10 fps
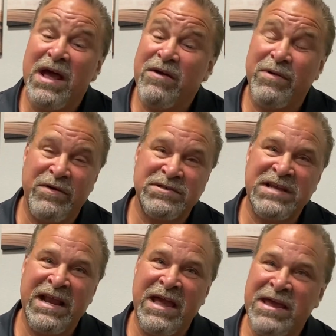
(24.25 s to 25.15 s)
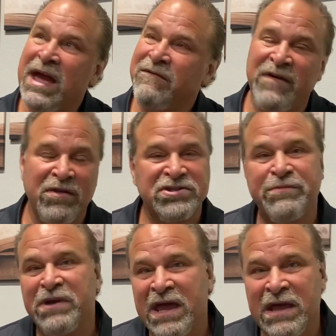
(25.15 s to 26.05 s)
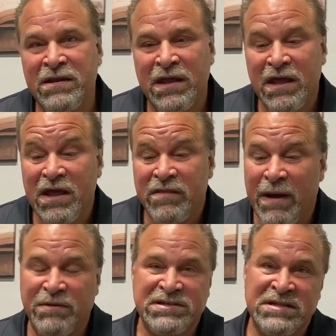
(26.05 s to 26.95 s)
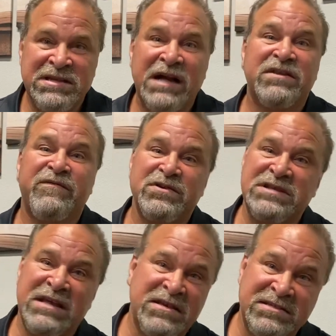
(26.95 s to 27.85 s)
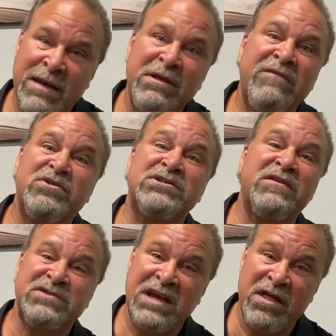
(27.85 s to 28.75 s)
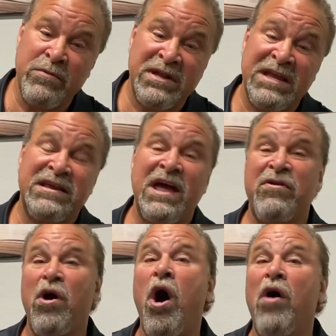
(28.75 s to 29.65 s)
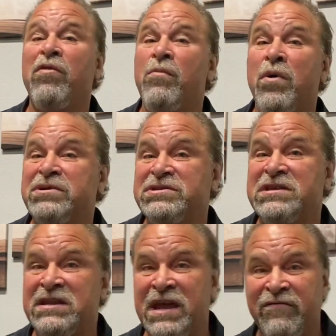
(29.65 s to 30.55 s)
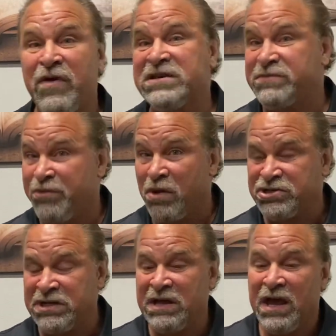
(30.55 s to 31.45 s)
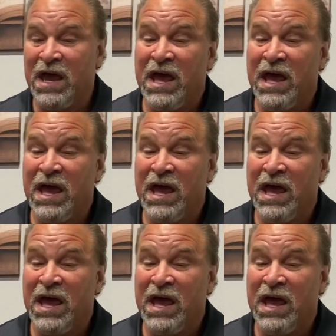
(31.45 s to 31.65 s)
When they're saying, hey, you can't fellowship again, the Bible says not to forsake the assembling of yourselves together, but to get together all the more. You see the day of Christ approaching.